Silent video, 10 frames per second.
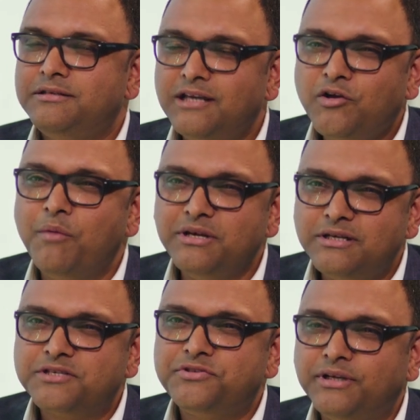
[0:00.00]
Telecom
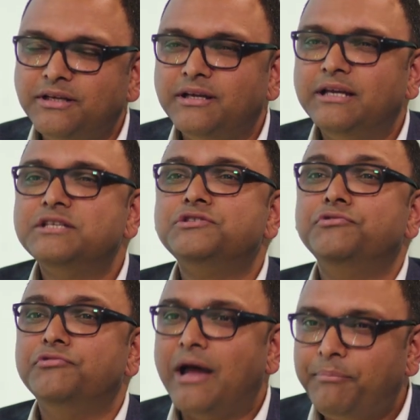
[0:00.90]
industry is
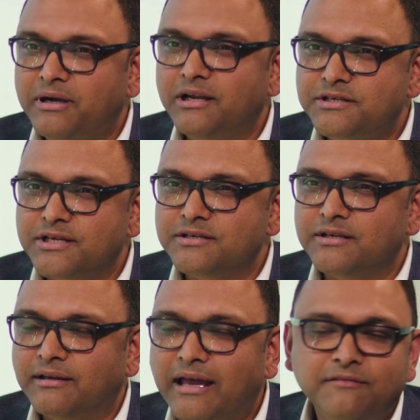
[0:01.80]
rapidly
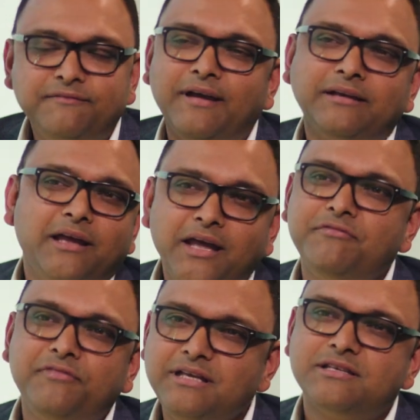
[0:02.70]
changing and in fact
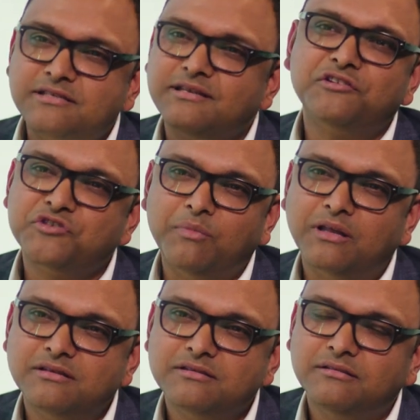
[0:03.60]
every six
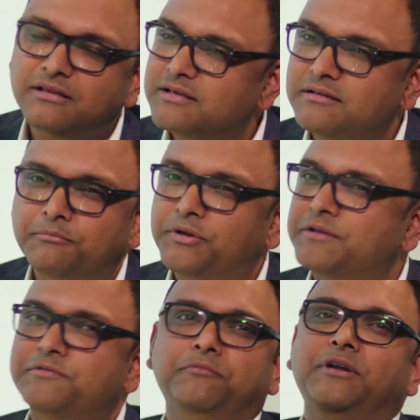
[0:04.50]
months,
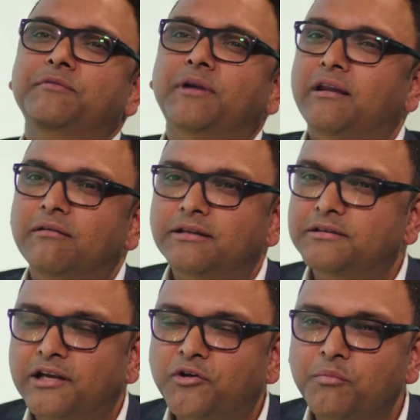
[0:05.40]
whenever I look at
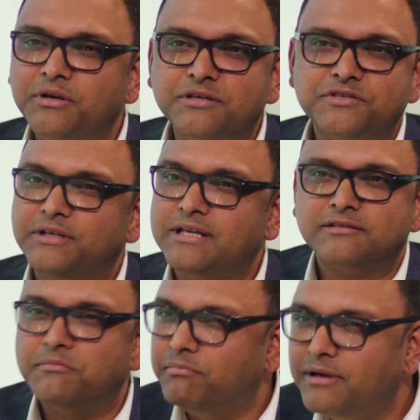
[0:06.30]
the telecom industry, it
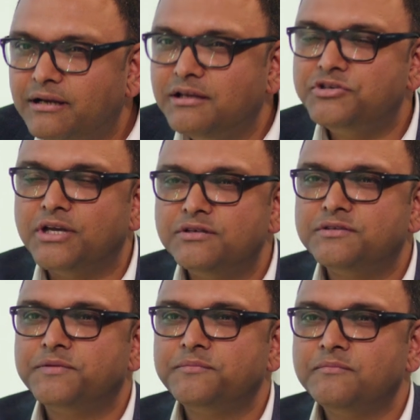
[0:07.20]
has completely changed.